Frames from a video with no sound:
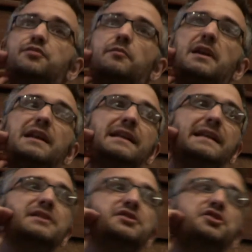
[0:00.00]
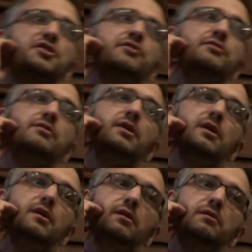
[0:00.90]
probably at least two
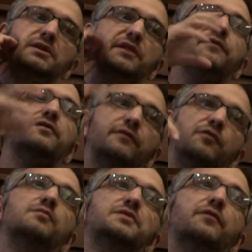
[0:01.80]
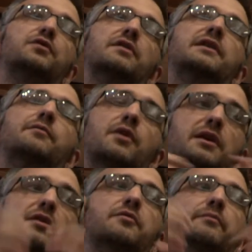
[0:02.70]
different forms of audio
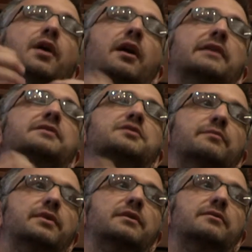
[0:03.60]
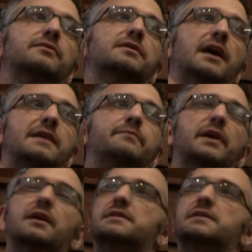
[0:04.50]
networking combined to build a bigger